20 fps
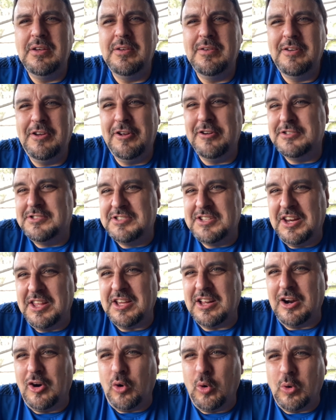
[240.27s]
you're sitting in
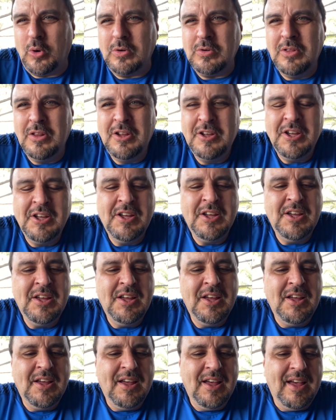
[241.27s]
a hole
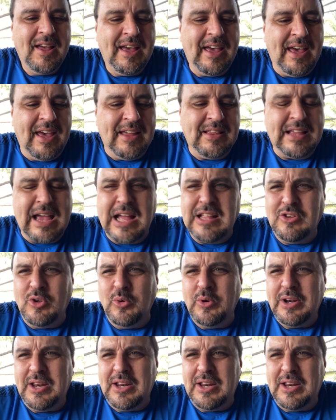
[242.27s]
and not doing